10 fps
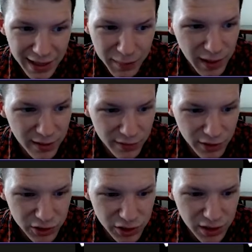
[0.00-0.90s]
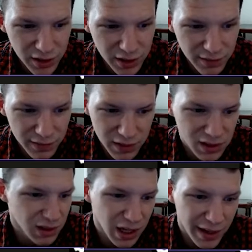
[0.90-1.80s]
better version of the
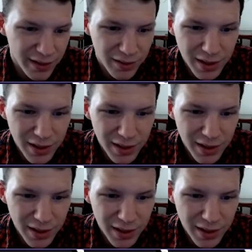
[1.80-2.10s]
Delisle.